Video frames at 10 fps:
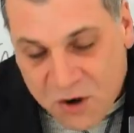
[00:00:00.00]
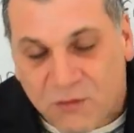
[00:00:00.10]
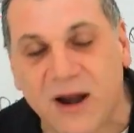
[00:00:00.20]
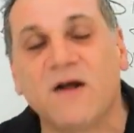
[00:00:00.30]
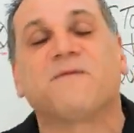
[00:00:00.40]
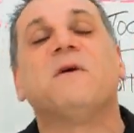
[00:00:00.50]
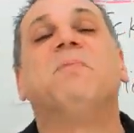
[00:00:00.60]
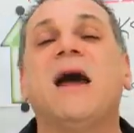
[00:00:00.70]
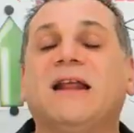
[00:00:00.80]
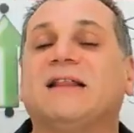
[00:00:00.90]
right off the
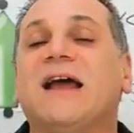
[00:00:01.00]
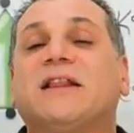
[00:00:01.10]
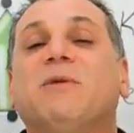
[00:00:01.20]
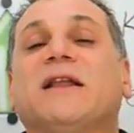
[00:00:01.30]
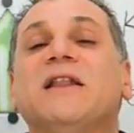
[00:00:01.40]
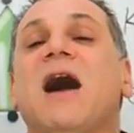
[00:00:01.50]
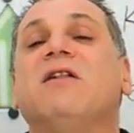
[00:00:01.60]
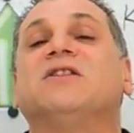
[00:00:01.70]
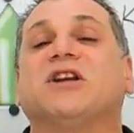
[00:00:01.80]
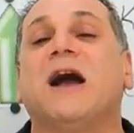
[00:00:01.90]
bat, I'd like to
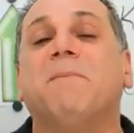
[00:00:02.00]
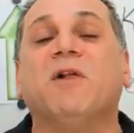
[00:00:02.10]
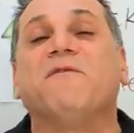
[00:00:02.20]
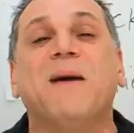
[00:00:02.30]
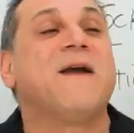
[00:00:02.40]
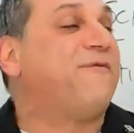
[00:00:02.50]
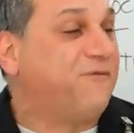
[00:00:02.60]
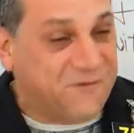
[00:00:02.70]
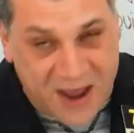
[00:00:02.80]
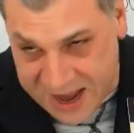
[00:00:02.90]
acknowledge a couple of my
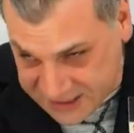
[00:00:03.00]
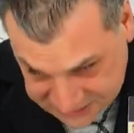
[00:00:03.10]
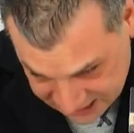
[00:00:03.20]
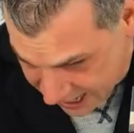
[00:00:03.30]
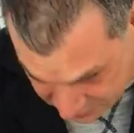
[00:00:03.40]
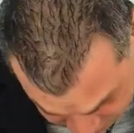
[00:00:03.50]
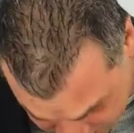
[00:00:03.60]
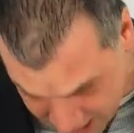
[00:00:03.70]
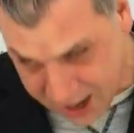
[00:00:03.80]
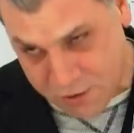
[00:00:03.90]
fans out
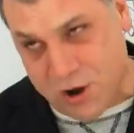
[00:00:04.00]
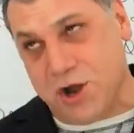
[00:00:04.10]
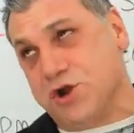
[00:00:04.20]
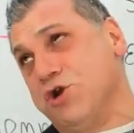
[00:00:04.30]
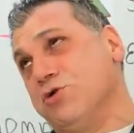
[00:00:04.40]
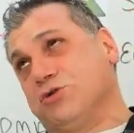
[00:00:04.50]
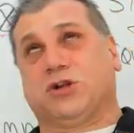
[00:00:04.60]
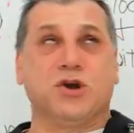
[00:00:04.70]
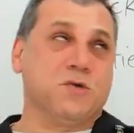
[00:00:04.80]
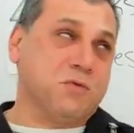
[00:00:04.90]
there in
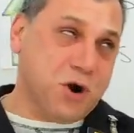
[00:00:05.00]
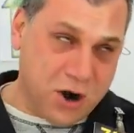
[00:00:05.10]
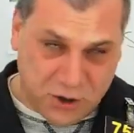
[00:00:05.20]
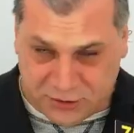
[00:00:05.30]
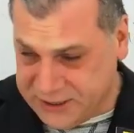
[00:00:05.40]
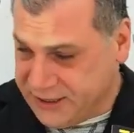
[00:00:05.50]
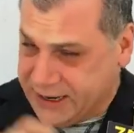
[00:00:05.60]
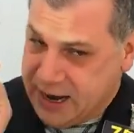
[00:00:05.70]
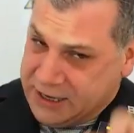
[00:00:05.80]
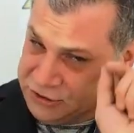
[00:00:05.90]
YouTube world and the
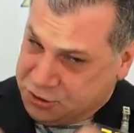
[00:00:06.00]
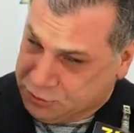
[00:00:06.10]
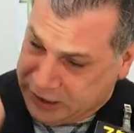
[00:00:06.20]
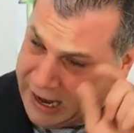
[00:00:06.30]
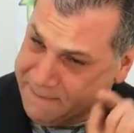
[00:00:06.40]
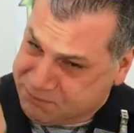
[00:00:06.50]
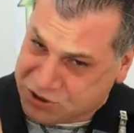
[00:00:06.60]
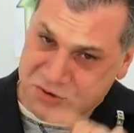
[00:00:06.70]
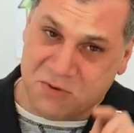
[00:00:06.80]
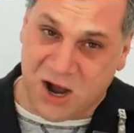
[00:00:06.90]
guys who type
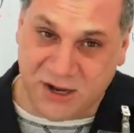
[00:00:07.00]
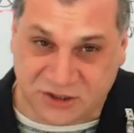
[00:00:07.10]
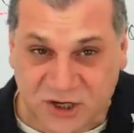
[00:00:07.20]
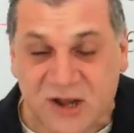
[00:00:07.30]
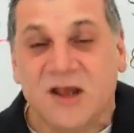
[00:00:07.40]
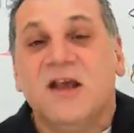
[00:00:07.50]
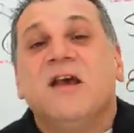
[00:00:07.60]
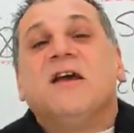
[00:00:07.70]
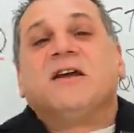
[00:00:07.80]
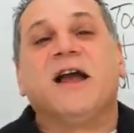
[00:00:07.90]
too much.
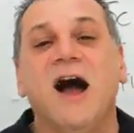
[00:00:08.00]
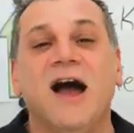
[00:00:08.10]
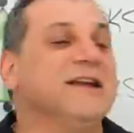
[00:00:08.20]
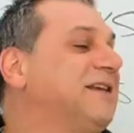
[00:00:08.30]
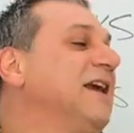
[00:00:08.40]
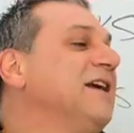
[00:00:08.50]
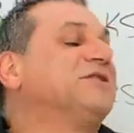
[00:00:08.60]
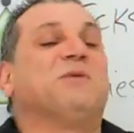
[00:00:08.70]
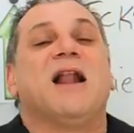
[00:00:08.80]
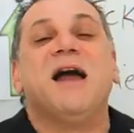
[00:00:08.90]
Guys,
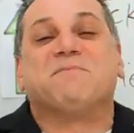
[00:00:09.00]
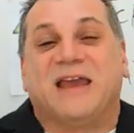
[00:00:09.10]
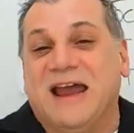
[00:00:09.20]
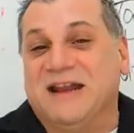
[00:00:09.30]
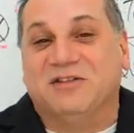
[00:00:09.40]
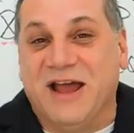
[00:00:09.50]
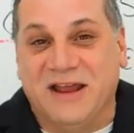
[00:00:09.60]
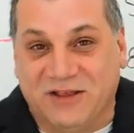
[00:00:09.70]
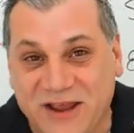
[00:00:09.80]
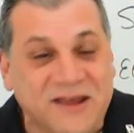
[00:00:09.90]
here's what I'm getting
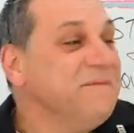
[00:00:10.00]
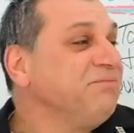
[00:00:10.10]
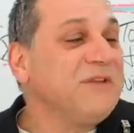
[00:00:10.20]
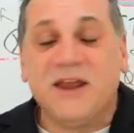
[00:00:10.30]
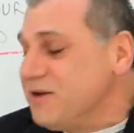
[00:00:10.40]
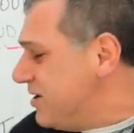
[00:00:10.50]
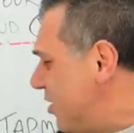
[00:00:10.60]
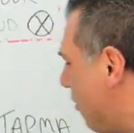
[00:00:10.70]
lately. And, you